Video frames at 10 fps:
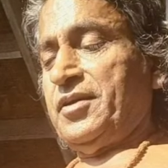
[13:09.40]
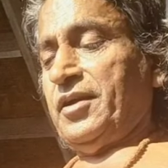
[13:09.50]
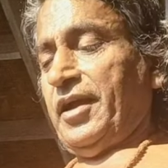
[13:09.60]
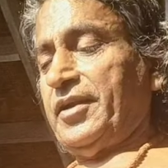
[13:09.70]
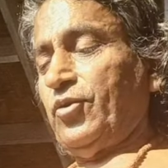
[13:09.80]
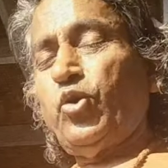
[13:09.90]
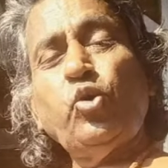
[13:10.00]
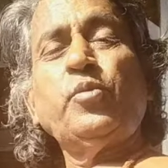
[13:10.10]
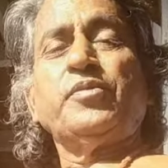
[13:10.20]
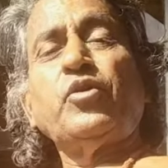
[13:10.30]
And
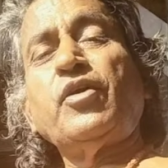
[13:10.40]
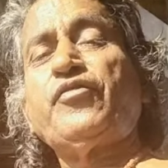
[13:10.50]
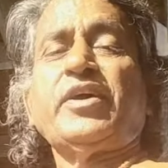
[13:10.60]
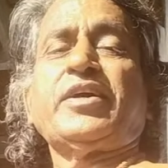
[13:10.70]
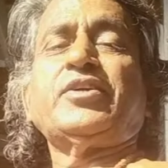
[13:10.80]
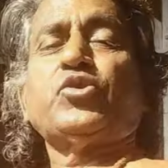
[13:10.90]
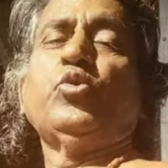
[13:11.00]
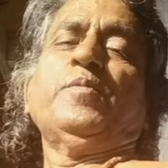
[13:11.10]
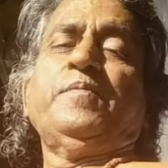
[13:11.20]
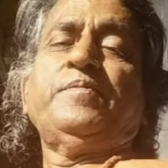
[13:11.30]
whom, don't forget
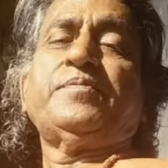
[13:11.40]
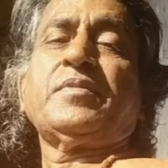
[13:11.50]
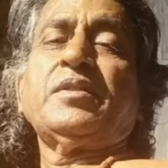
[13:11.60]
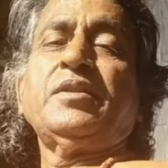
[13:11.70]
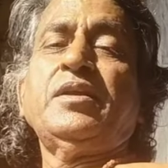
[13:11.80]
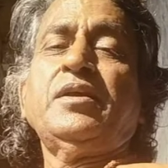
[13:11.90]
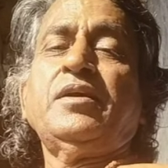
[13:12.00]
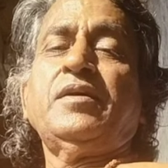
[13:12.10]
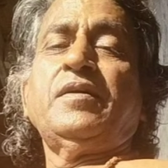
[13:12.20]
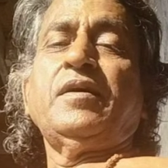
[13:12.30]
whom.
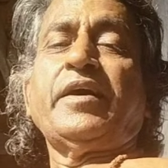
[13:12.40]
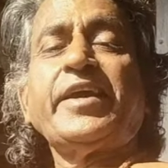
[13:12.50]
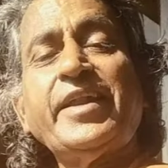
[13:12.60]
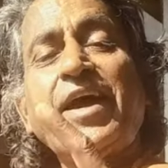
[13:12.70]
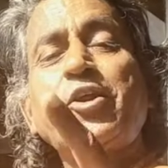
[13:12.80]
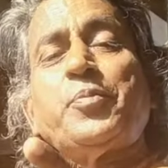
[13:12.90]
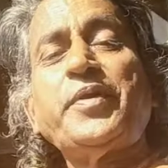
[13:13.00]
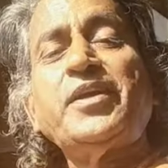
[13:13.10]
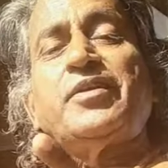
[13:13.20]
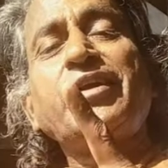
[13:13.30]
Again I
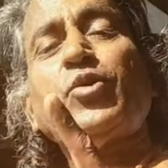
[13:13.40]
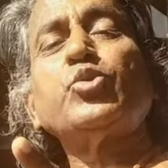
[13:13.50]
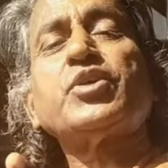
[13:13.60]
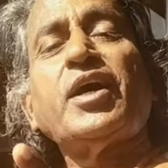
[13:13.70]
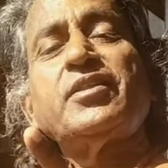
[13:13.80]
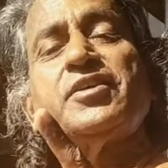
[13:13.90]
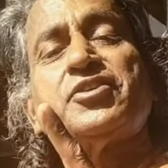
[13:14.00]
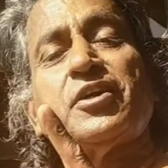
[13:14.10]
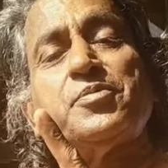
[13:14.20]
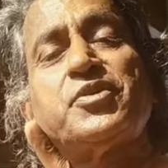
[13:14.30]
repeat, Eko Sade,
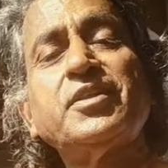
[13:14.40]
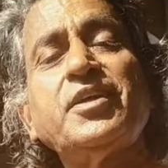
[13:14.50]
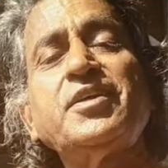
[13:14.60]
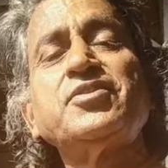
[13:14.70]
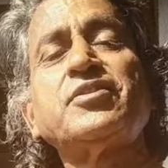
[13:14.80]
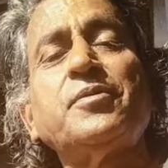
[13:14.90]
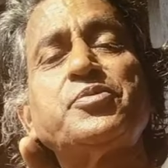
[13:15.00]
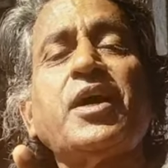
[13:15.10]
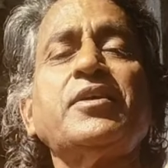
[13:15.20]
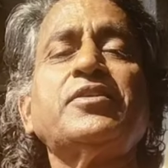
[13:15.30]
Sab
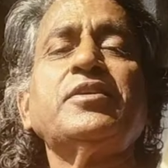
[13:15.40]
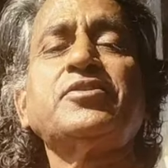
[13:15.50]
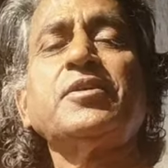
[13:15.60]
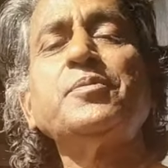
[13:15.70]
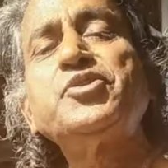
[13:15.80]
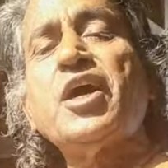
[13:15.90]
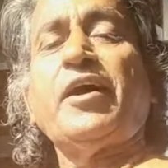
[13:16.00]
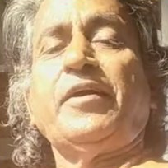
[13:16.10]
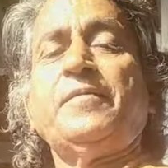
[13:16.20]
Sade, Sab Jai.